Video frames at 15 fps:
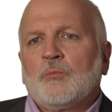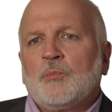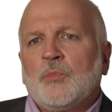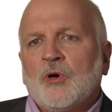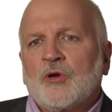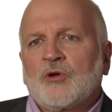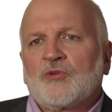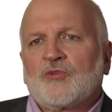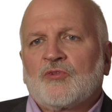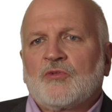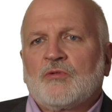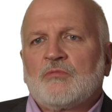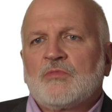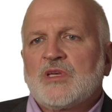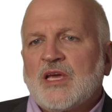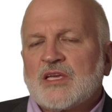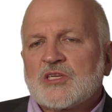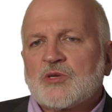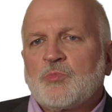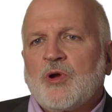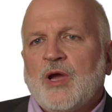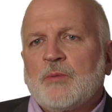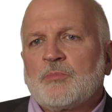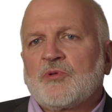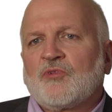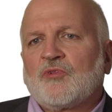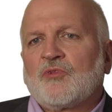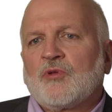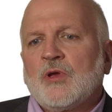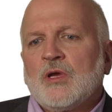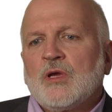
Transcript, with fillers: books, test preps,